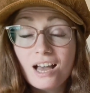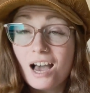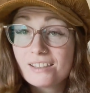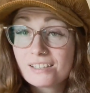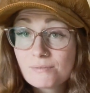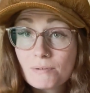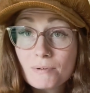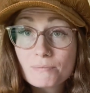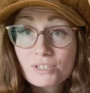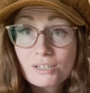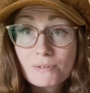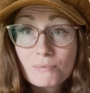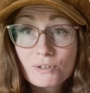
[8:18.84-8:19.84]
I think my mum's
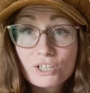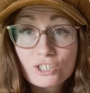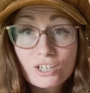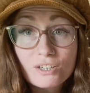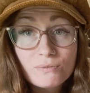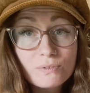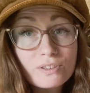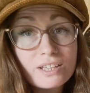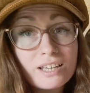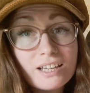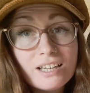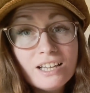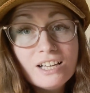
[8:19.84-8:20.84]
going to be pretty chuffed with
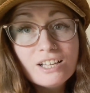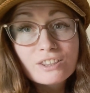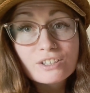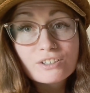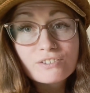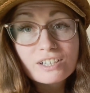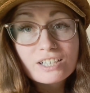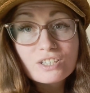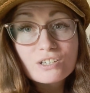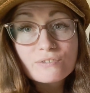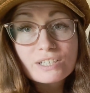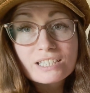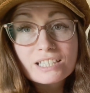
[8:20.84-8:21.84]
that. There is
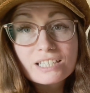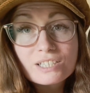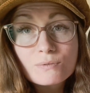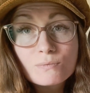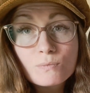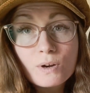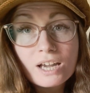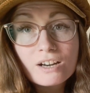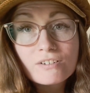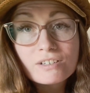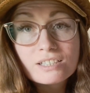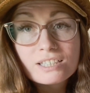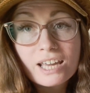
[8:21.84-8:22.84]
obviously some wear
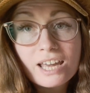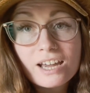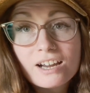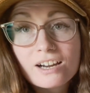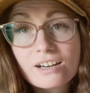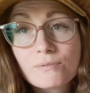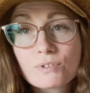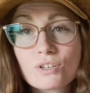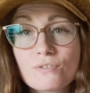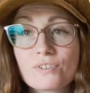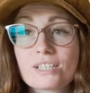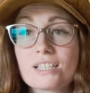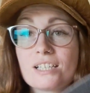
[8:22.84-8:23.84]
and tear. It was
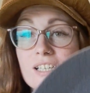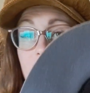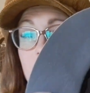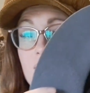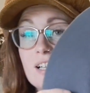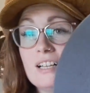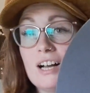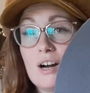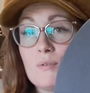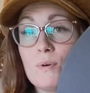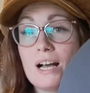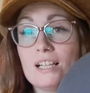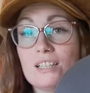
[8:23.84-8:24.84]
obviously a
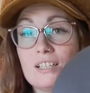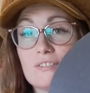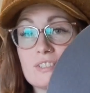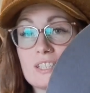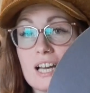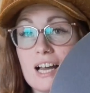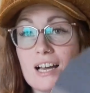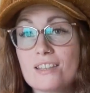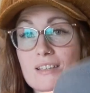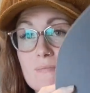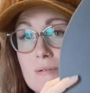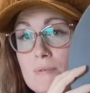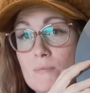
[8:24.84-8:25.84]
well-loved hat
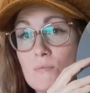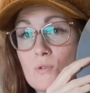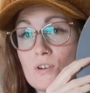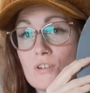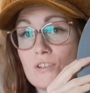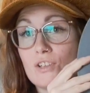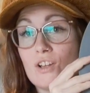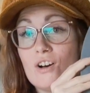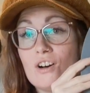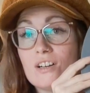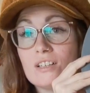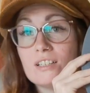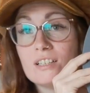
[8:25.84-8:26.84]
that my mum wore a
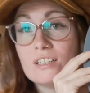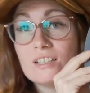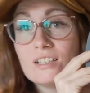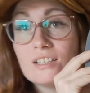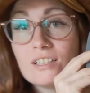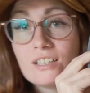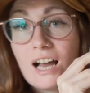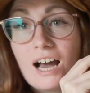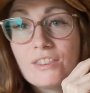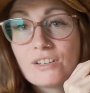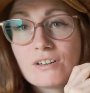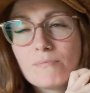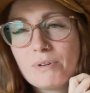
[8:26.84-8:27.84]
lot.
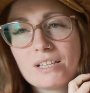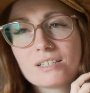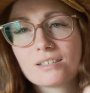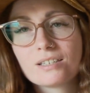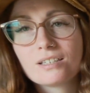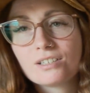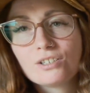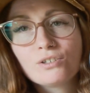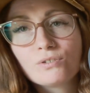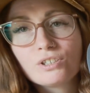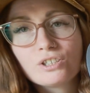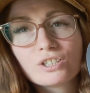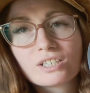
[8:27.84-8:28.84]
And there are bits that, you know,
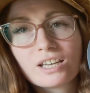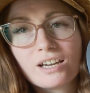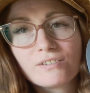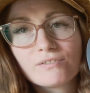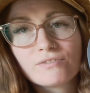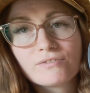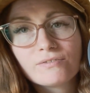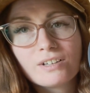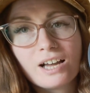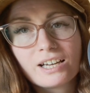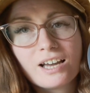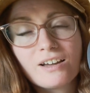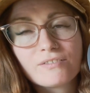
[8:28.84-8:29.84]
you just can't,
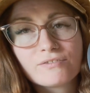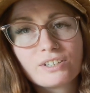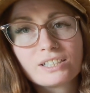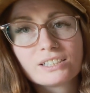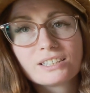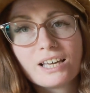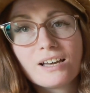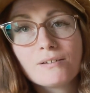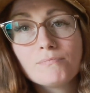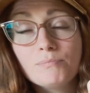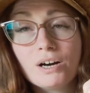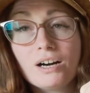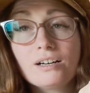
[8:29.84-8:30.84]
I can't fix that.
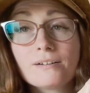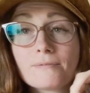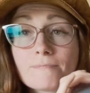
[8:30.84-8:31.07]
But